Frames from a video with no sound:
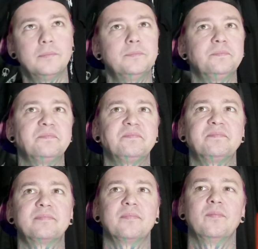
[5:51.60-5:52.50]
me a hell
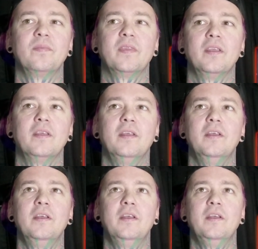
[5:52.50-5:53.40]
yeah!
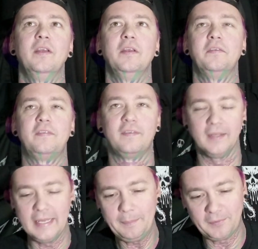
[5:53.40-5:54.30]

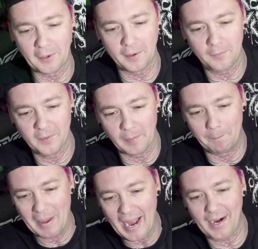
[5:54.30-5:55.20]
Sleep Serpent with
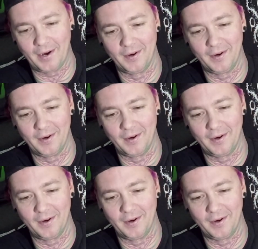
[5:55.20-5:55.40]
a banger.